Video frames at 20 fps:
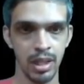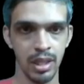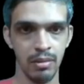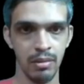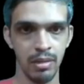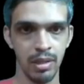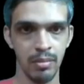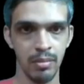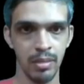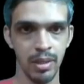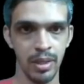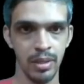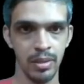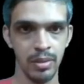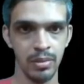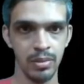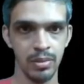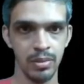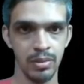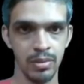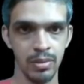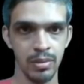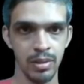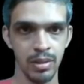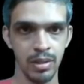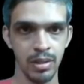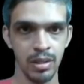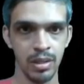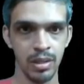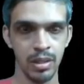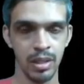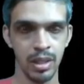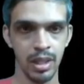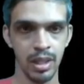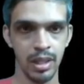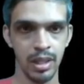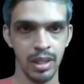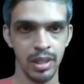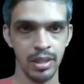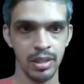plus R divided by 2,
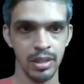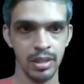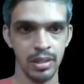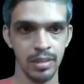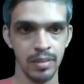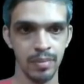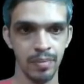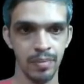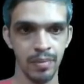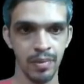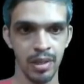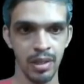that is